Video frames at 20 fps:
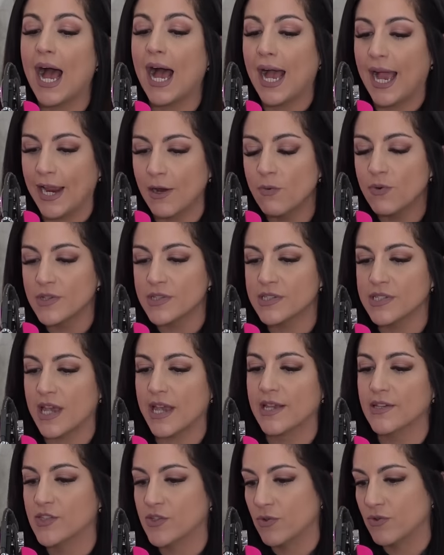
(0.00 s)
I will
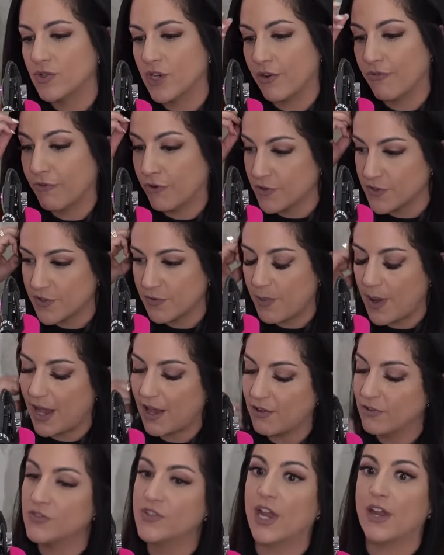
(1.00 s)
say, so
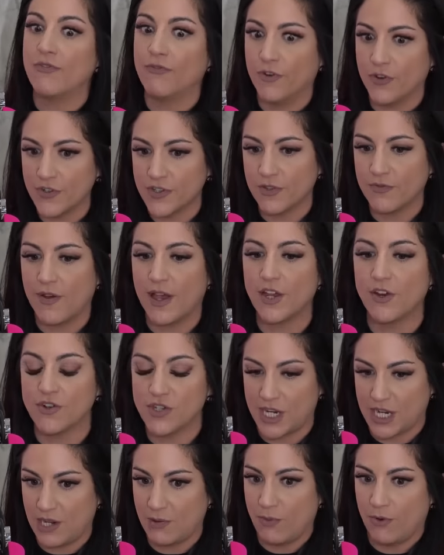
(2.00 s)
diversify your
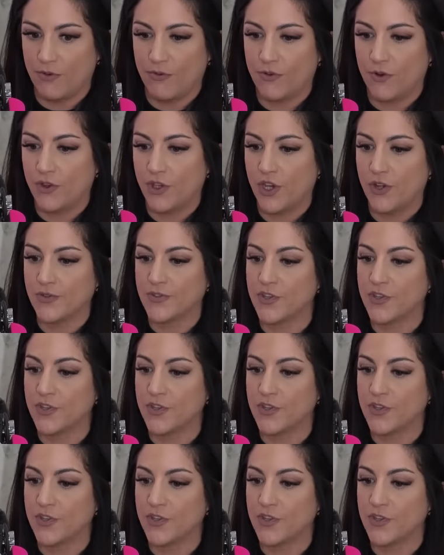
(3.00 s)
dating portfolio.